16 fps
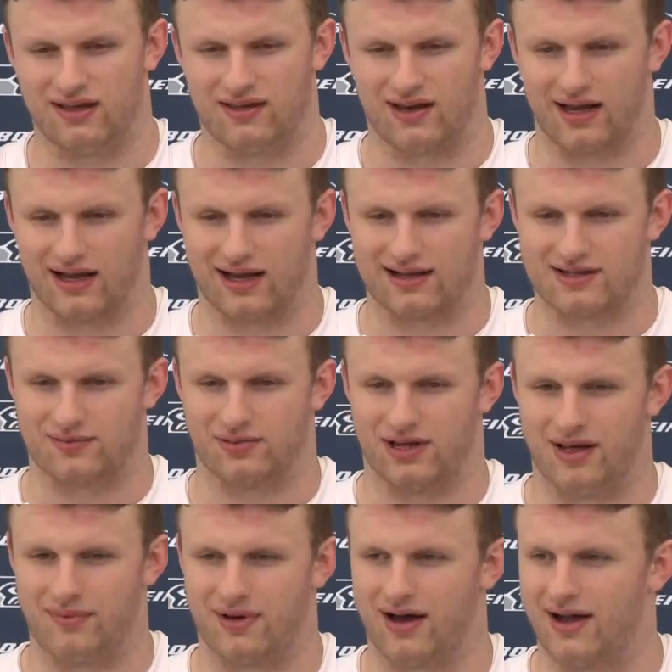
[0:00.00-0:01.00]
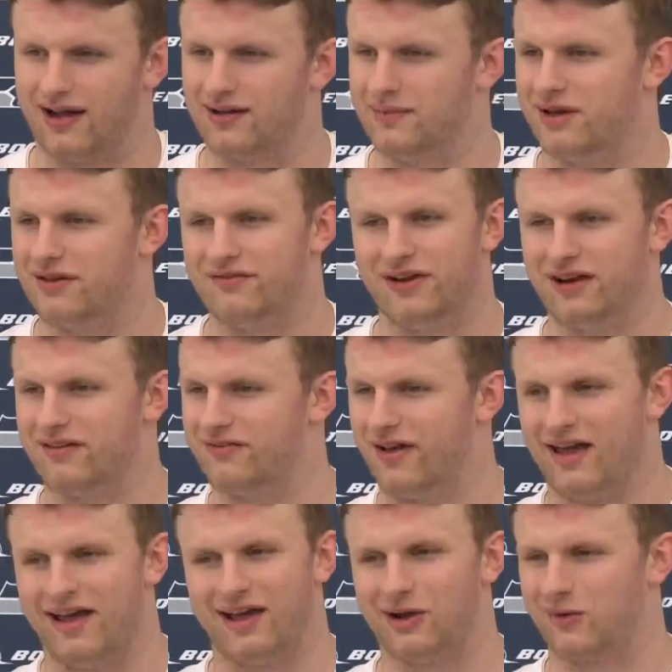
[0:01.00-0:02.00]
And then I got to play behind, I mean, Vita
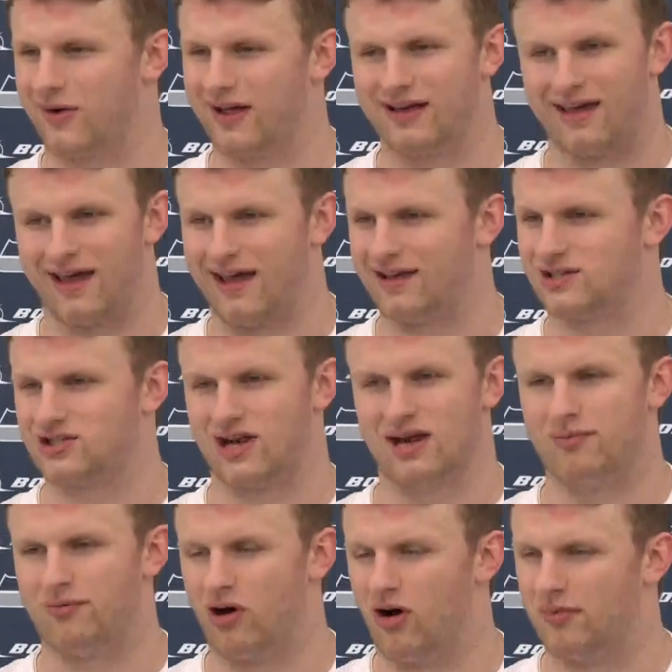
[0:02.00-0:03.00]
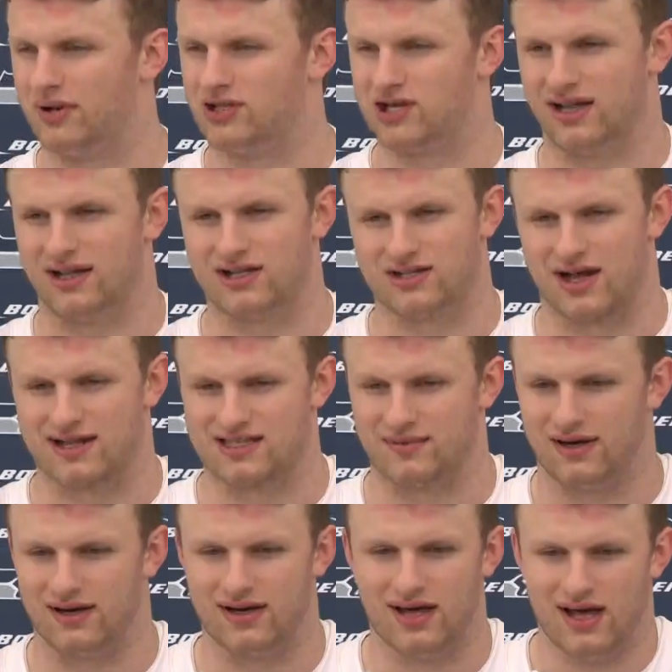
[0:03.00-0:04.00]
Vea, Greg Gaines, Shane Bowman, Jalen
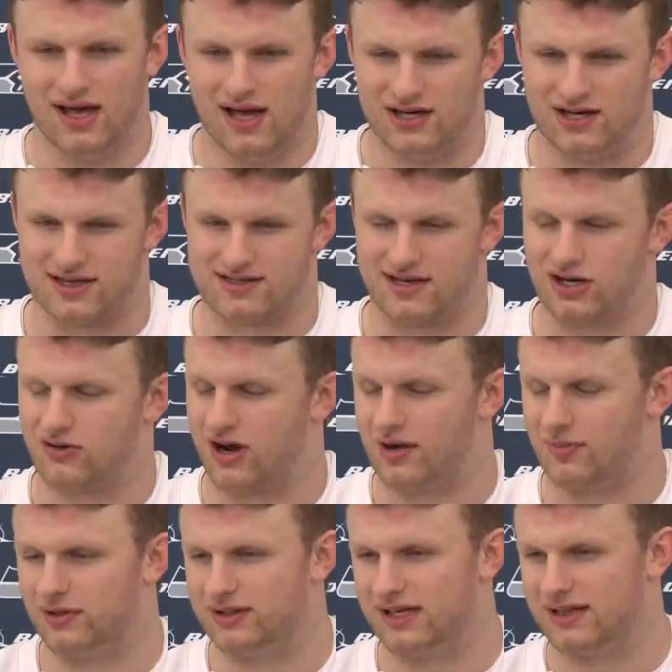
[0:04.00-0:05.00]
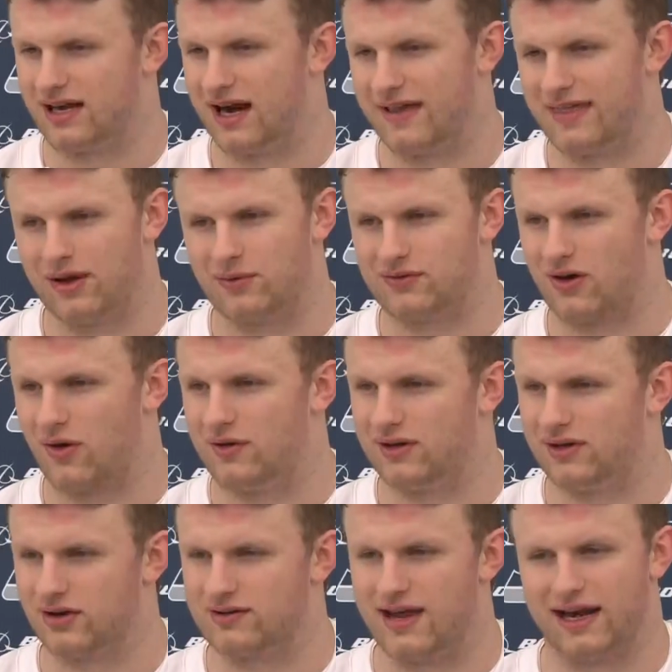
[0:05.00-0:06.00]
Johnson. I mean, just an incredible D-line that was always,
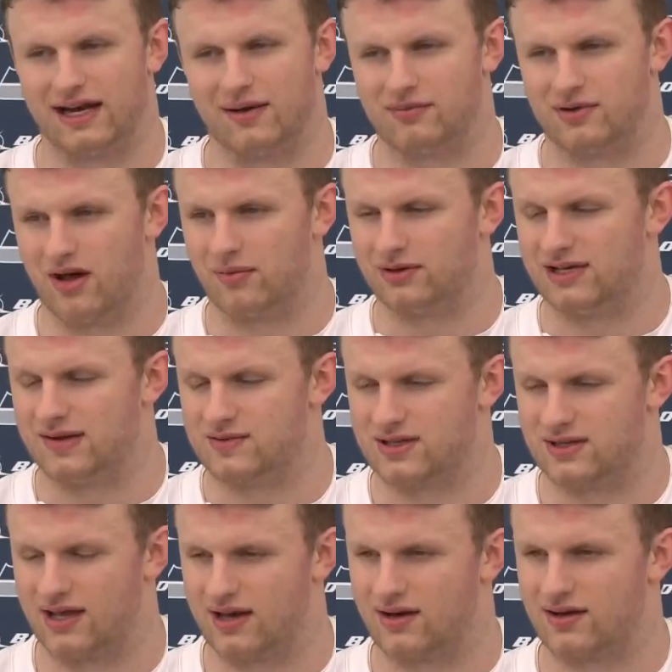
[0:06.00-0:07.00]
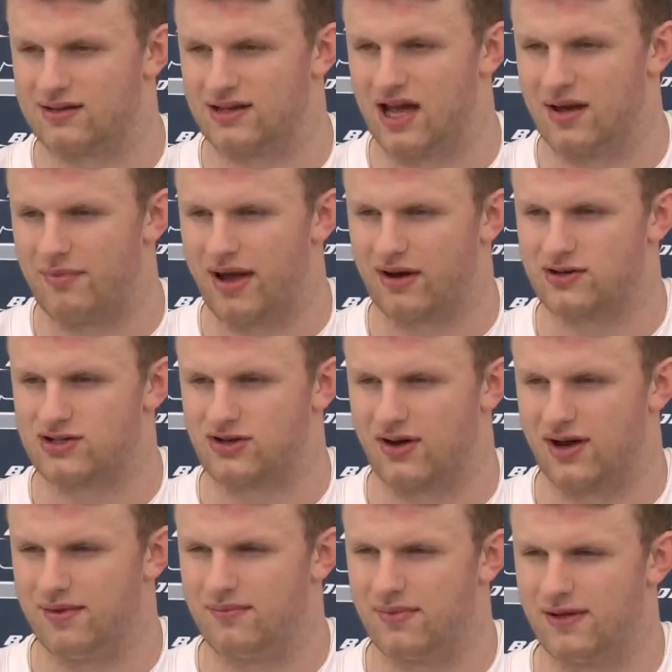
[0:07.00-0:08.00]
you know, taking up double teams and letting us linebackers
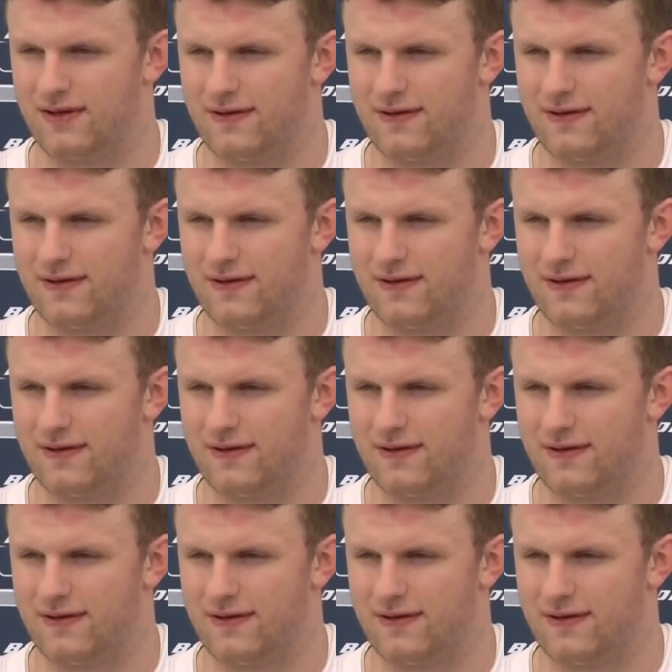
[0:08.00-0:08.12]
scrape.